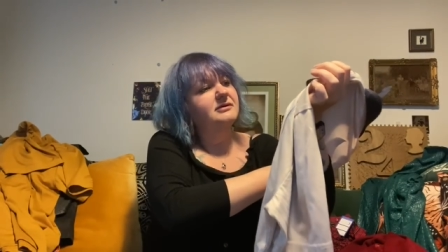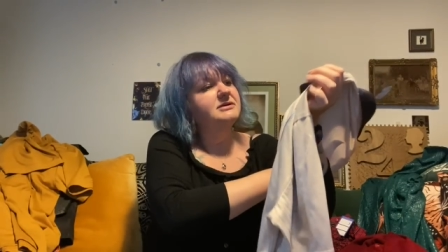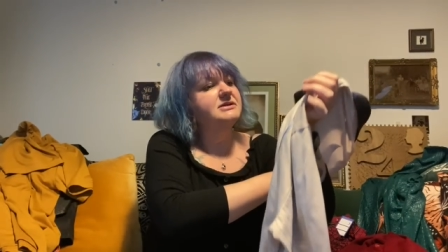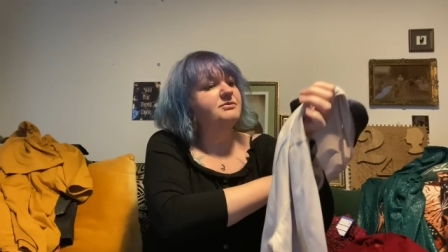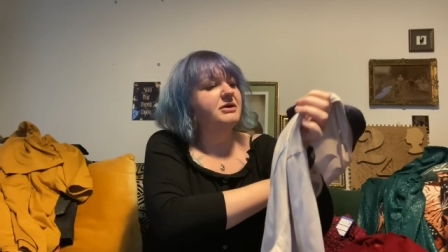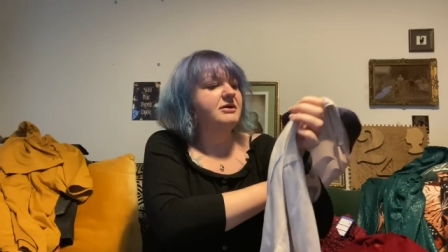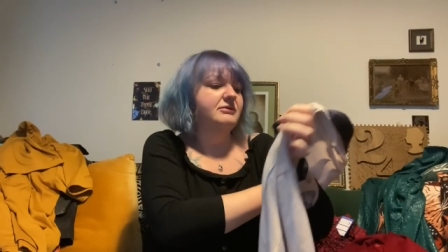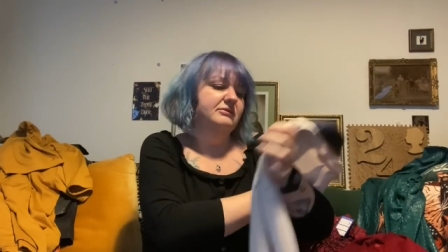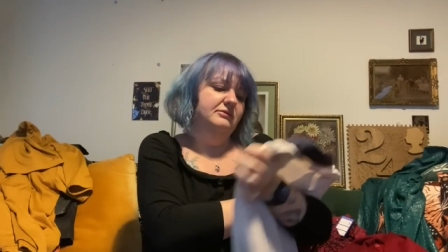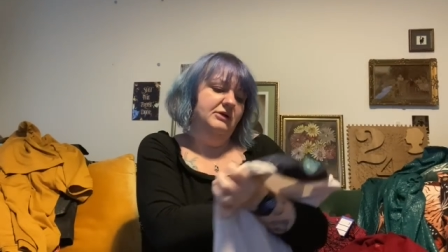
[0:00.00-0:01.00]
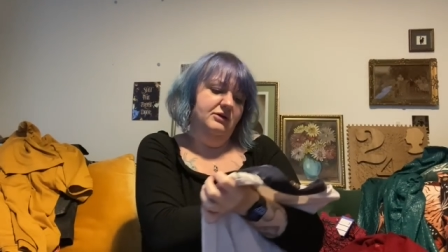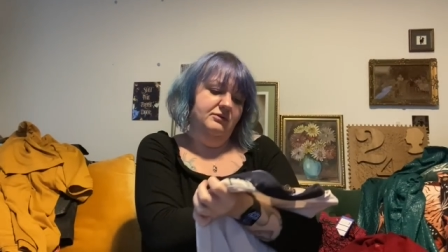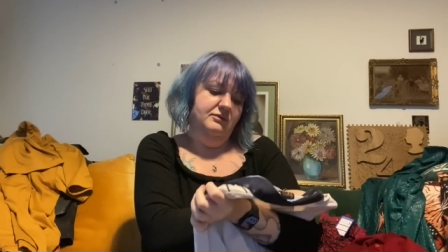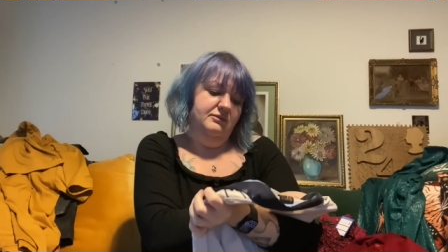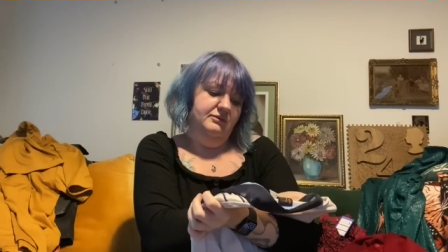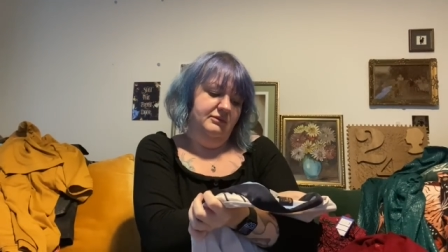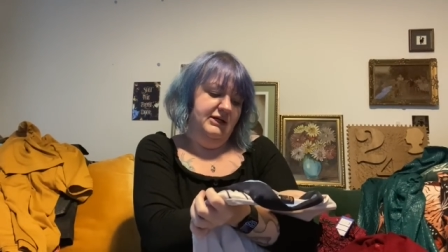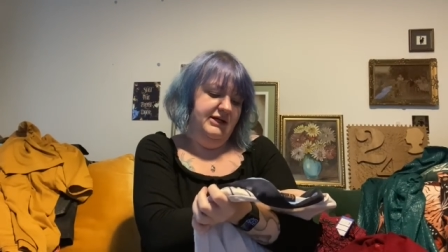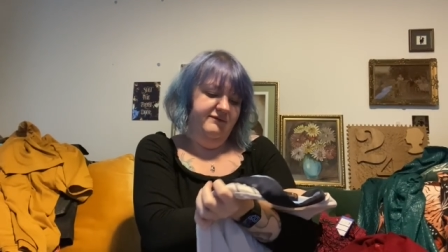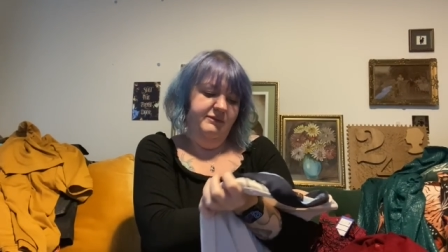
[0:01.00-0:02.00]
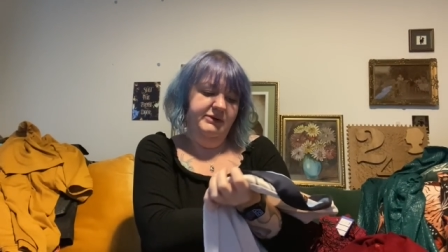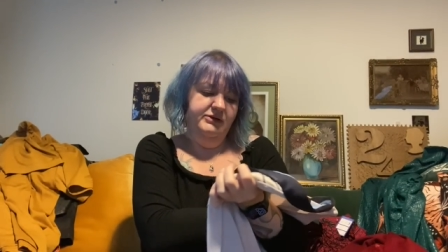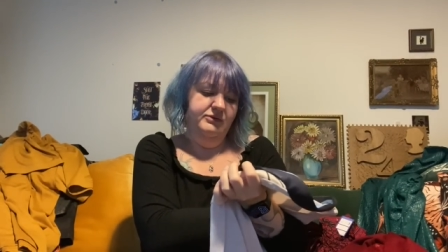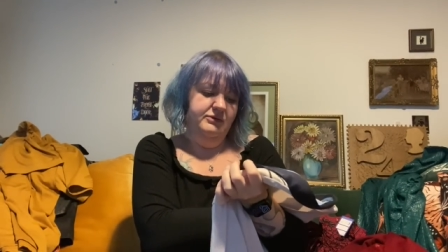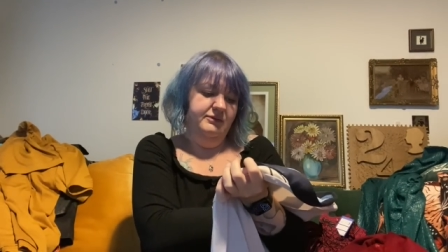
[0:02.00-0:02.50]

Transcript: Is it brown? No. Navy blue